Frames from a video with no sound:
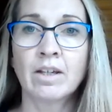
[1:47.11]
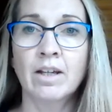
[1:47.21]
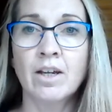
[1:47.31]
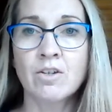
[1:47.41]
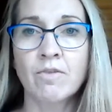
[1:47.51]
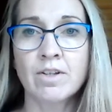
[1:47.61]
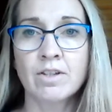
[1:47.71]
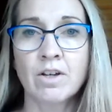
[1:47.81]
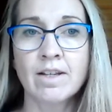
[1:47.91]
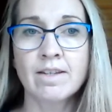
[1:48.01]
each of those
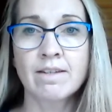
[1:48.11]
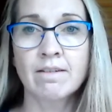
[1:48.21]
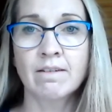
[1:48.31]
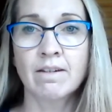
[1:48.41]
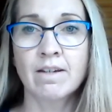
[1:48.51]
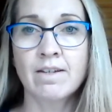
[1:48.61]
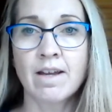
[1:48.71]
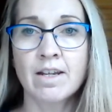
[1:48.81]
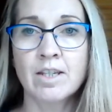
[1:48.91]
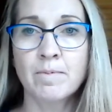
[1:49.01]
lines is
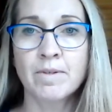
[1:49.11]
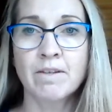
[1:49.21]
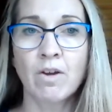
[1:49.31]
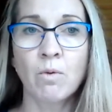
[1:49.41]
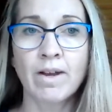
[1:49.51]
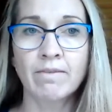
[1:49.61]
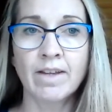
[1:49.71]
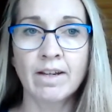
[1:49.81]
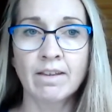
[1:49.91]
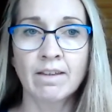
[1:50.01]
at a specific
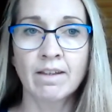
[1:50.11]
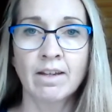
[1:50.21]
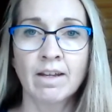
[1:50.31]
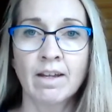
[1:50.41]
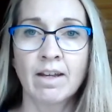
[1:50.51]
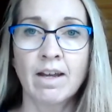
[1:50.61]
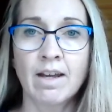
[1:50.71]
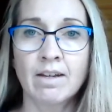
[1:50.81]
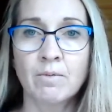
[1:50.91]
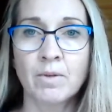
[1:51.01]
wavelength,
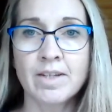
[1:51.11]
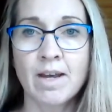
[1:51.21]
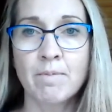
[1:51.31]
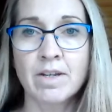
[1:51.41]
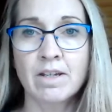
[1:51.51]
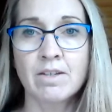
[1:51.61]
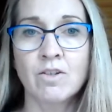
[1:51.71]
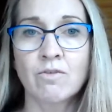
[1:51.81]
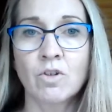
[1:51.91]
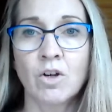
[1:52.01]
and what's happening is
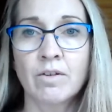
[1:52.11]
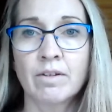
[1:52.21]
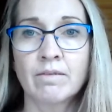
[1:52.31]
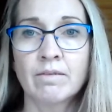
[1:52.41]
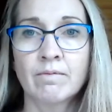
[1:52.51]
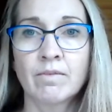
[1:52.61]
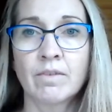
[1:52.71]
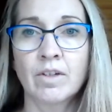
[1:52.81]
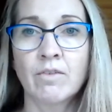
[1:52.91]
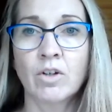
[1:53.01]
you've got
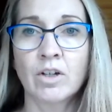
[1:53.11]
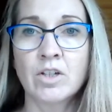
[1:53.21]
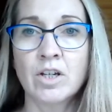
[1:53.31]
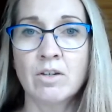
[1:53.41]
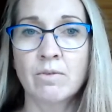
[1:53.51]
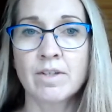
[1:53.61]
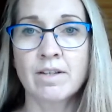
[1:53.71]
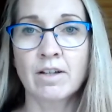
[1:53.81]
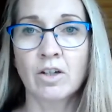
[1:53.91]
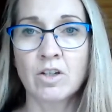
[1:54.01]
a continuous
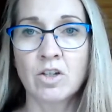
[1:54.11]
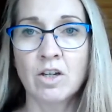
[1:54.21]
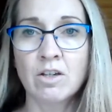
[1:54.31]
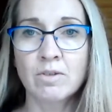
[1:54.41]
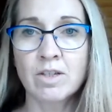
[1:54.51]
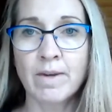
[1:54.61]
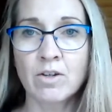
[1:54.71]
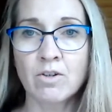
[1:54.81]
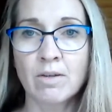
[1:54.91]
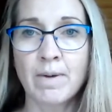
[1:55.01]

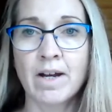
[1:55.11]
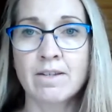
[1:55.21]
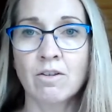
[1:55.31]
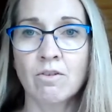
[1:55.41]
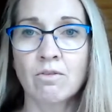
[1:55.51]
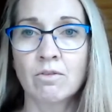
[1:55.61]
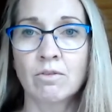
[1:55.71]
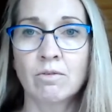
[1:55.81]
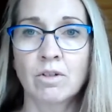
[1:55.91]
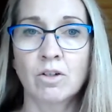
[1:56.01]
spectra passing
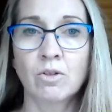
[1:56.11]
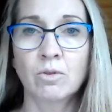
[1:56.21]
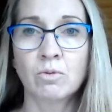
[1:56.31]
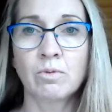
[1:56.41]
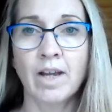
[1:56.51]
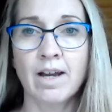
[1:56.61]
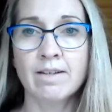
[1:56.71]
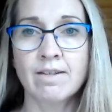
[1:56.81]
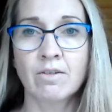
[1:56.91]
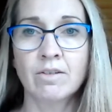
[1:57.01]
through a cool
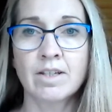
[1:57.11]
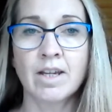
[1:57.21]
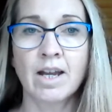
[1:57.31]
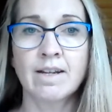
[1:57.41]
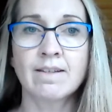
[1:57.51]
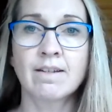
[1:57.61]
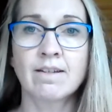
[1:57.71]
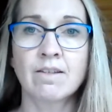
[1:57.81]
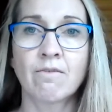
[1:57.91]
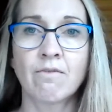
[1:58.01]
gas. So in this case,
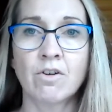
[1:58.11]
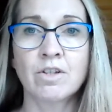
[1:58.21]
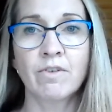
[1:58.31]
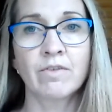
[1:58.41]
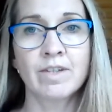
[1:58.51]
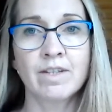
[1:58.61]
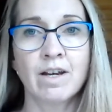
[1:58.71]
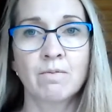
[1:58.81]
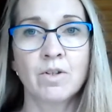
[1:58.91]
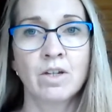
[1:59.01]
it's the photosphere of the
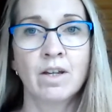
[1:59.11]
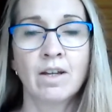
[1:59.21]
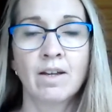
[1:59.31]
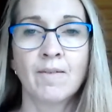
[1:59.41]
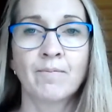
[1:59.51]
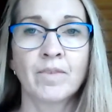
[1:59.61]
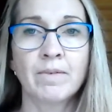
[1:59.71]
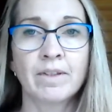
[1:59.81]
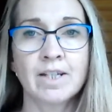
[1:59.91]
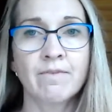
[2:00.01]
sun, which, I
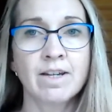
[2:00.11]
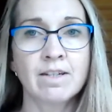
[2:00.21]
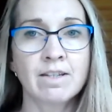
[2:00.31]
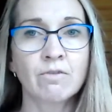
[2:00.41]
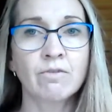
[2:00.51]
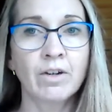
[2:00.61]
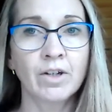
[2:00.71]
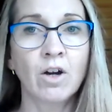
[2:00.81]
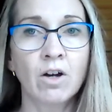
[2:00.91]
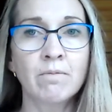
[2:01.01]
mean, let's face it, it's still very
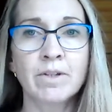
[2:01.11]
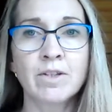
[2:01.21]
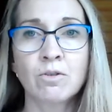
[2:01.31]
hot, but it's